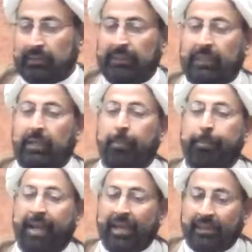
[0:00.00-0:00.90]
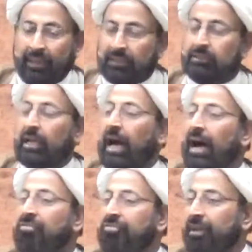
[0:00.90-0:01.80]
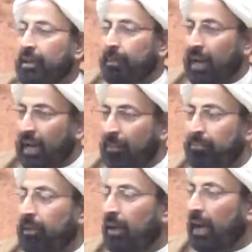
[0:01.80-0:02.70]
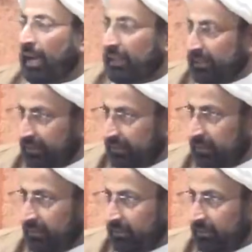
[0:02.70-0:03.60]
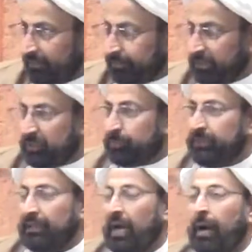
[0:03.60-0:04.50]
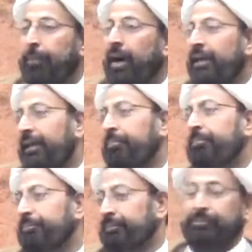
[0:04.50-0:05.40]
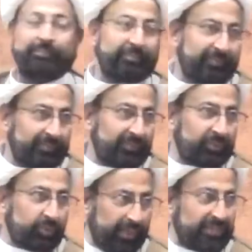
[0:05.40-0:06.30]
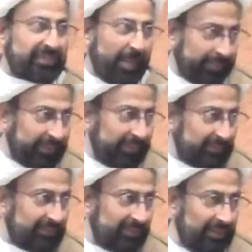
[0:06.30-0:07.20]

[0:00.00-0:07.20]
the companions of Imam Ali, peace be upon him. Today's topic is